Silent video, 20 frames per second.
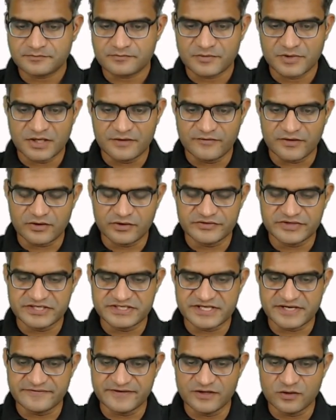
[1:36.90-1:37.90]
one of the things
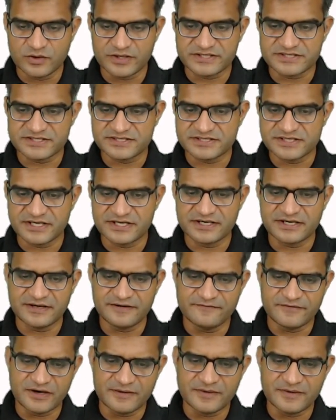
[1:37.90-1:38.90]
that we notice is that
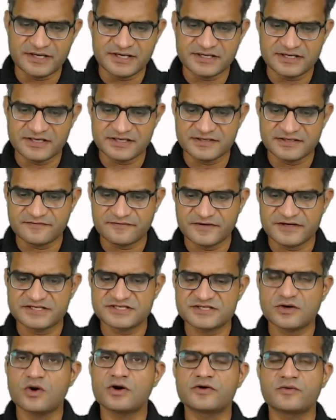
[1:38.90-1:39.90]
verbal for
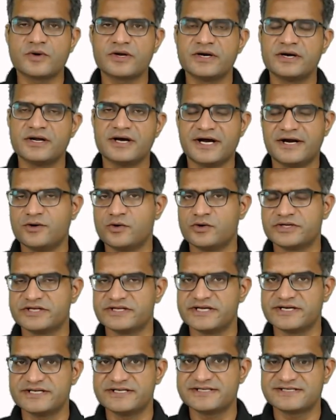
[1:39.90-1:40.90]
slot 1, I don't think
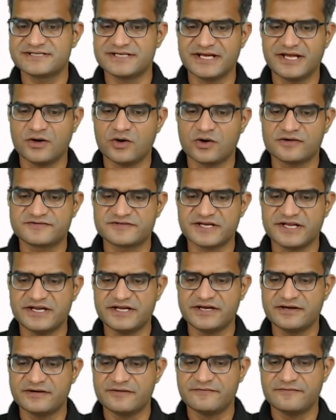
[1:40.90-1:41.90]
there is a lot of
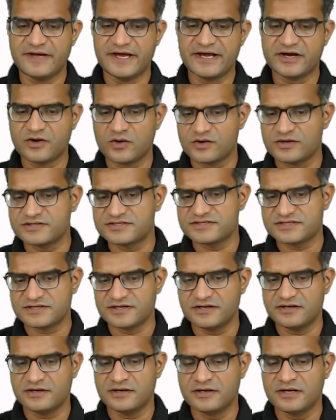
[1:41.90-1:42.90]
scaling across
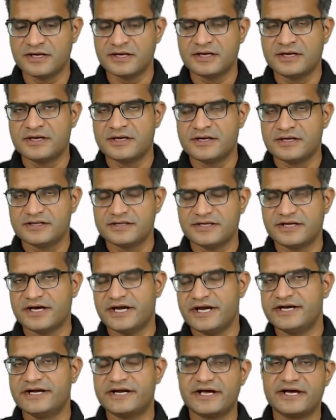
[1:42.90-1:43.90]
the
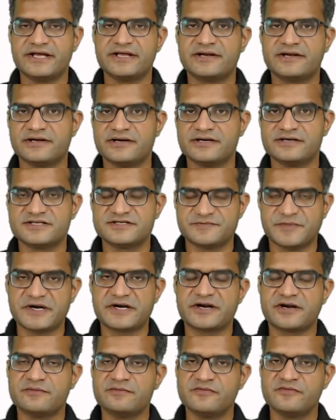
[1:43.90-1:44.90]
entire
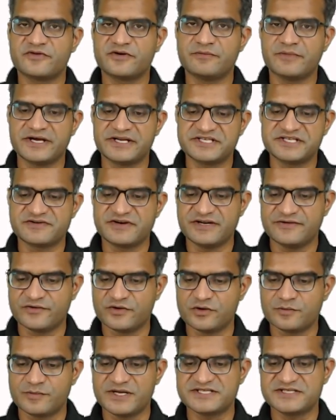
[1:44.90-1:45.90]
spectrum from -24
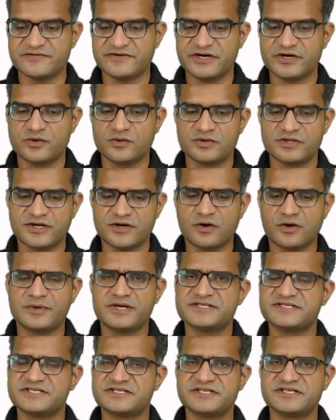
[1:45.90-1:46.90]
to +72. The
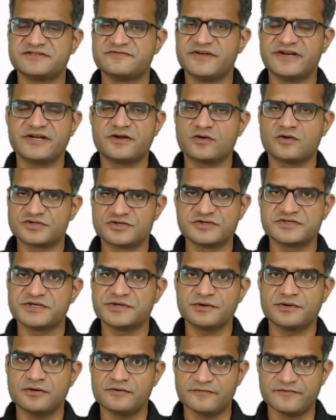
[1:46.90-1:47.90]
normalization is very close to
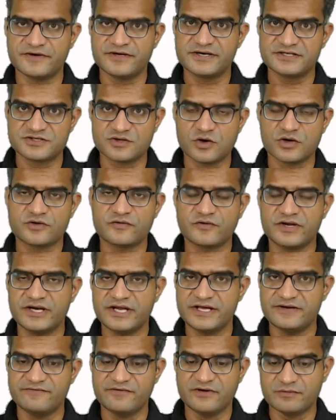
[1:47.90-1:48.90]
0 for slot 1
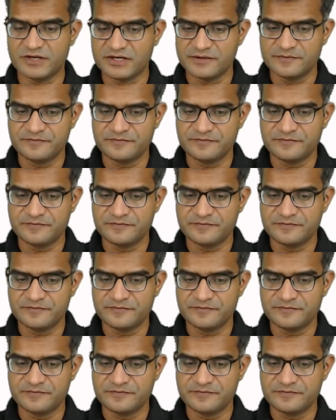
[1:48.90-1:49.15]
in verbal.